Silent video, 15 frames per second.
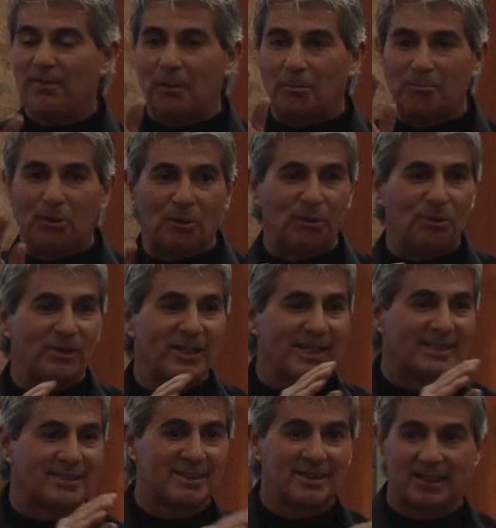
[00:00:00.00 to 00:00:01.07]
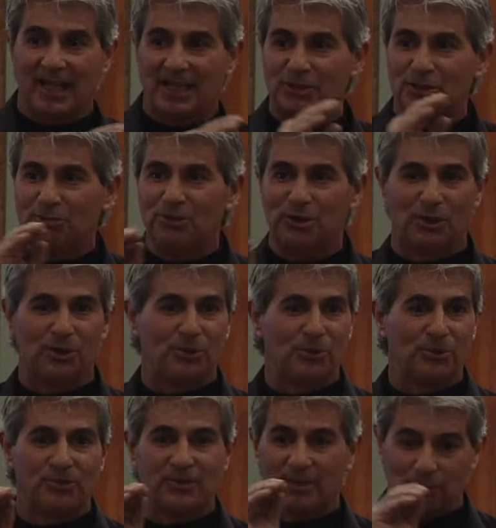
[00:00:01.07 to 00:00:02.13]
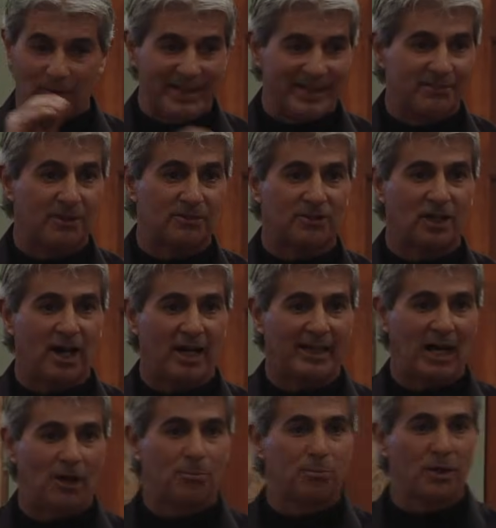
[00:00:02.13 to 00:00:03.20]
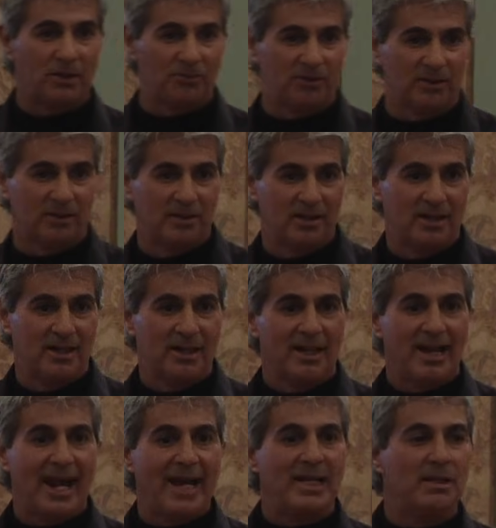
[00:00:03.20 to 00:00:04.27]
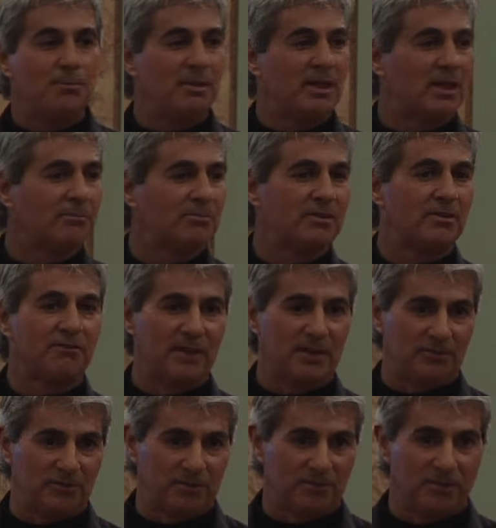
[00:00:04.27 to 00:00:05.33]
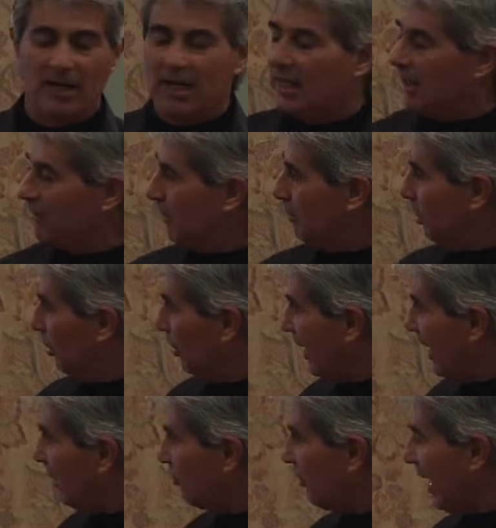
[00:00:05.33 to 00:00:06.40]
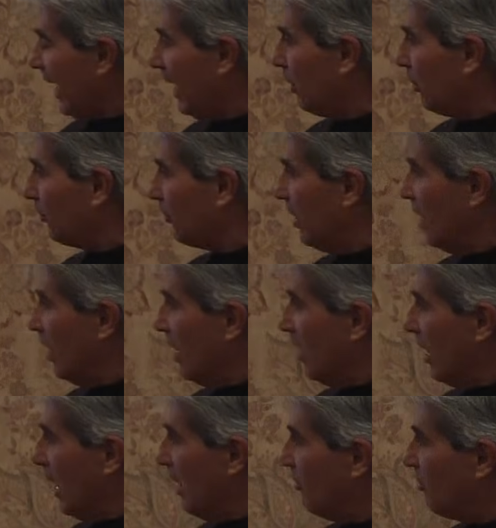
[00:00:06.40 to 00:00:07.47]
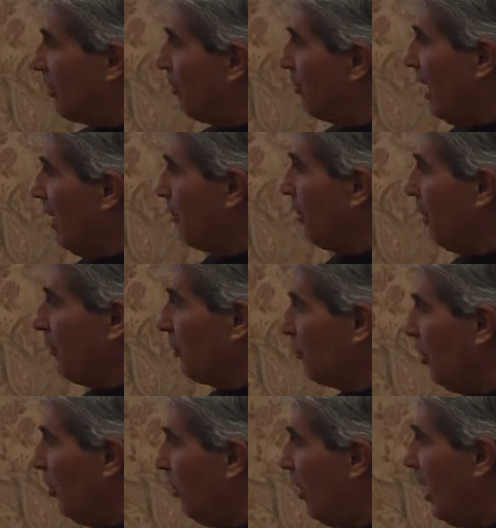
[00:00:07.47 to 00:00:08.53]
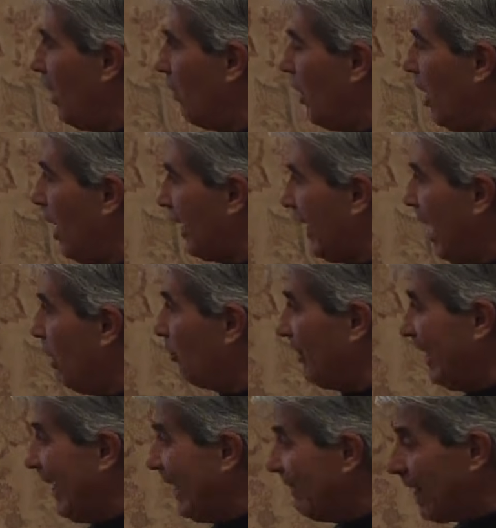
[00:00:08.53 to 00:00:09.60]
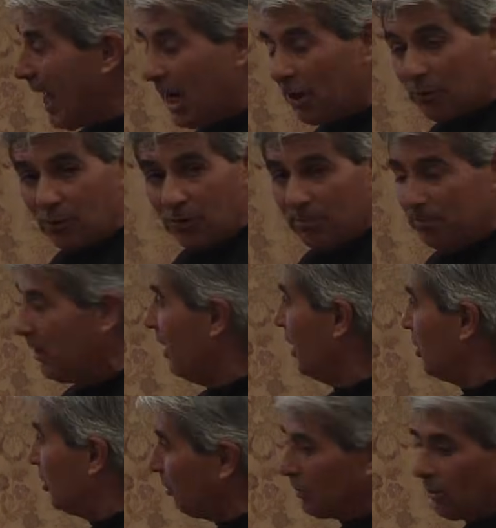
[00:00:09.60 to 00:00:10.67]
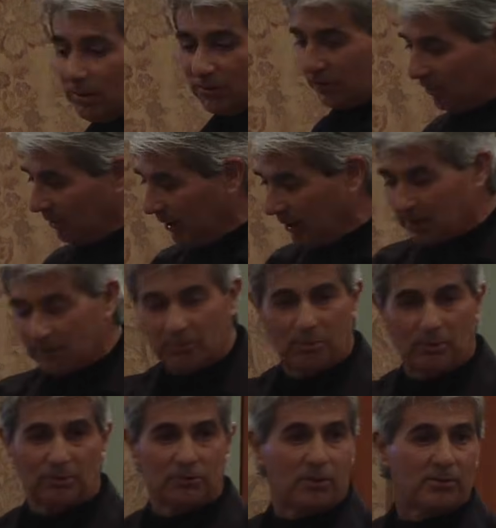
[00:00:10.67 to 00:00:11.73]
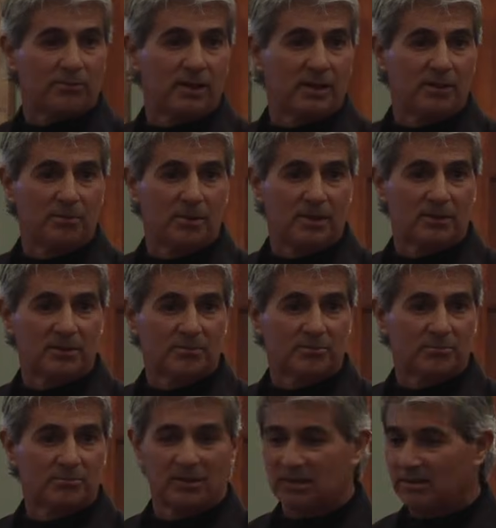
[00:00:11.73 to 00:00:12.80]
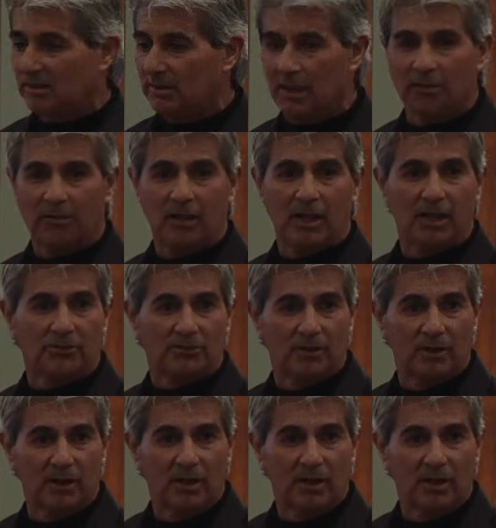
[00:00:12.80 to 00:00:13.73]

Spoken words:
The bull lets you know when there's a hot cow present, and he becomes defensive. If a bull has cows in September and there's no hot cows in that group, you'll notice he'll let other bulls walk right in amongst them. He could care less.